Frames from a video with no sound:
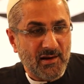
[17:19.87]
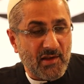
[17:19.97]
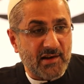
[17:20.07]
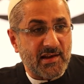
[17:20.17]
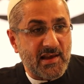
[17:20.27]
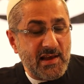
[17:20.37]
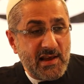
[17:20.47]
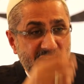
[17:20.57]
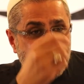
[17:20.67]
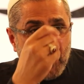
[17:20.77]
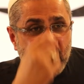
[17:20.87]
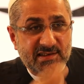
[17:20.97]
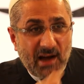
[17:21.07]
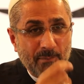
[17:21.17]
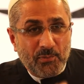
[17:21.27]
That he is an
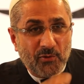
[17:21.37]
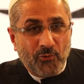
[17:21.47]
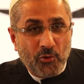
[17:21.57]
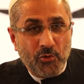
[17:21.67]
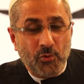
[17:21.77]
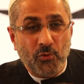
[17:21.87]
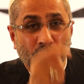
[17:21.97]
example for you,